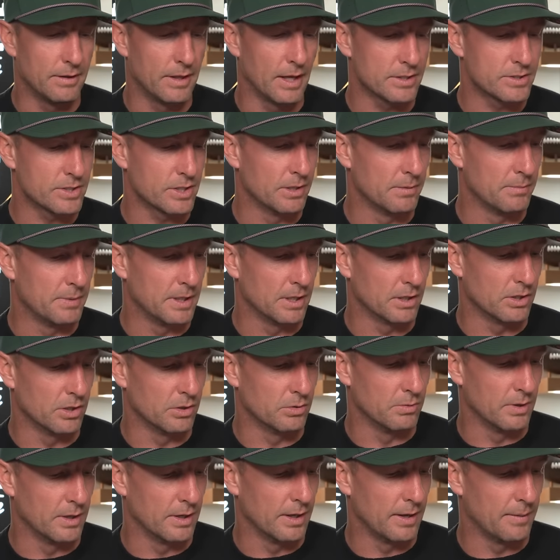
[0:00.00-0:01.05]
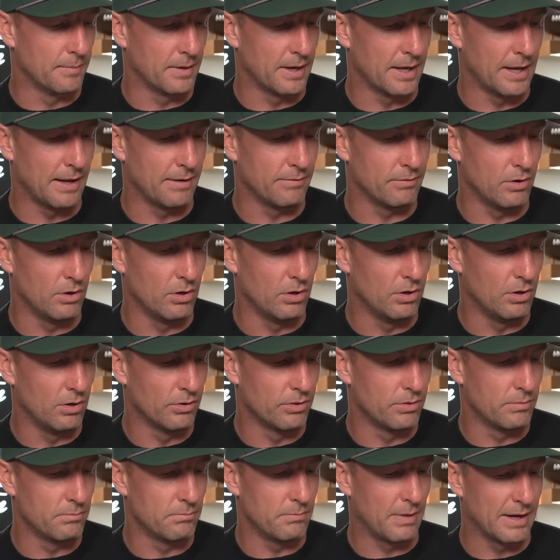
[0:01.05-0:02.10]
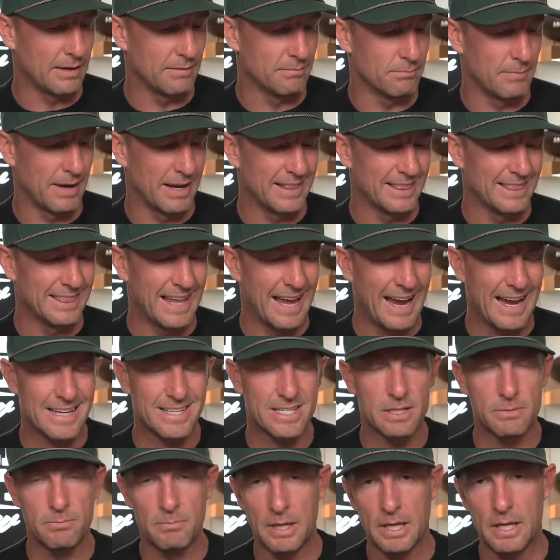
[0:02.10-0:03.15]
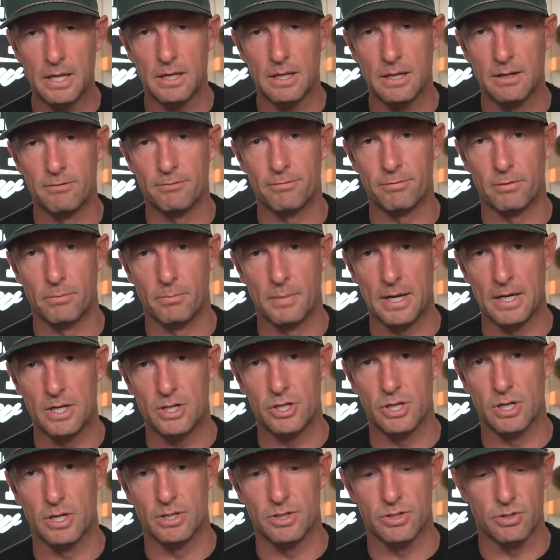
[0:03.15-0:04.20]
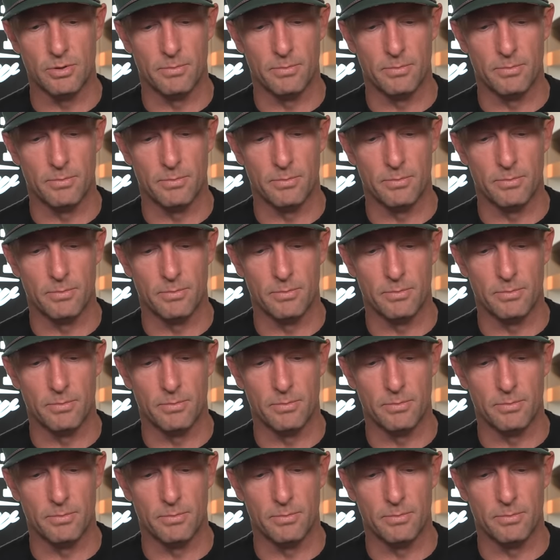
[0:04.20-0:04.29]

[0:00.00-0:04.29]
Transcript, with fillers: and that's going to be a good one. I'm going to have all my my last minute information.